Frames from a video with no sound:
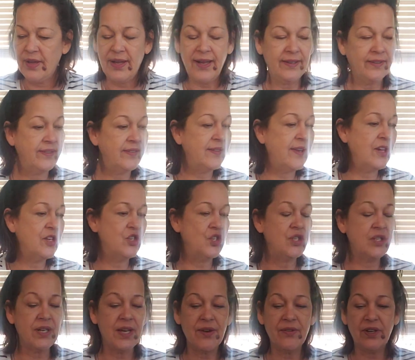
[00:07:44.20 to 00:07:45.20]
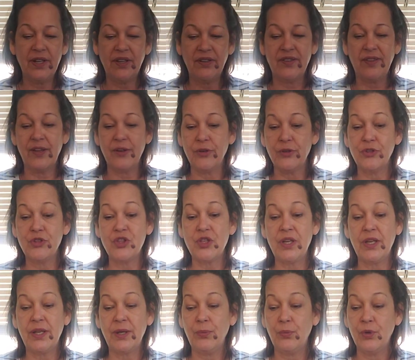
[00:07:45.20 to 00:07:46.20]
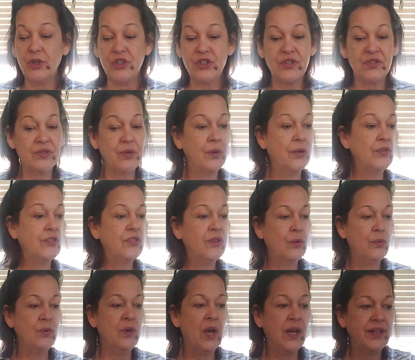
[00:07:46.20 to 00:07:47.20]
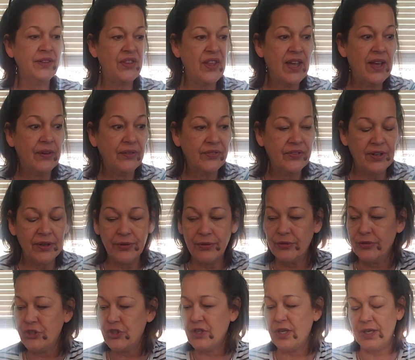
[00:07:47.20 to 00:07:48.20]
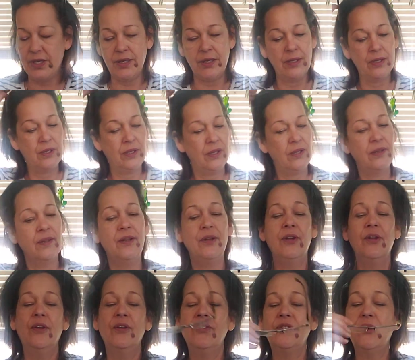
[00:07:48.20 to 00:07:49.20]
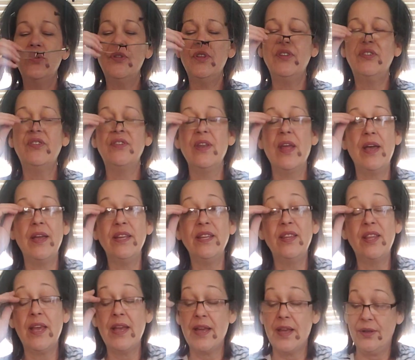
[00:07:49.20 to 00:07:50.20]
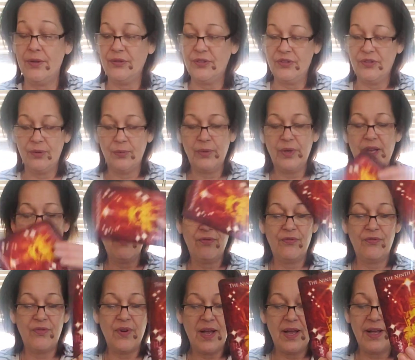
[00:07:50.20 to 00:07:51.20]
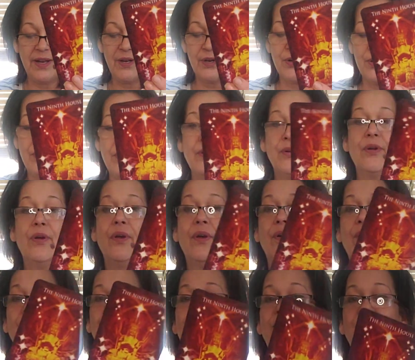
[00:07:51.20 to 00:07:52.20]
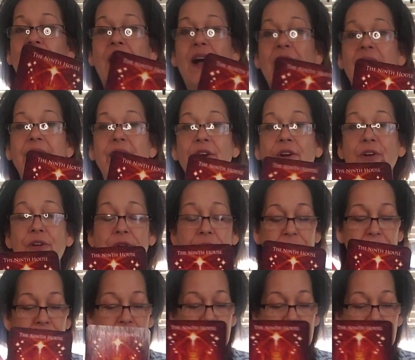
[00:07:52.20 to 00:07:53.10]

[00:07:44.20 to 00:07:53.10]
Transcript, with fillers: and Sagittarius energy, which is also ninth house energy. So this ninth house, so we have fire, fire,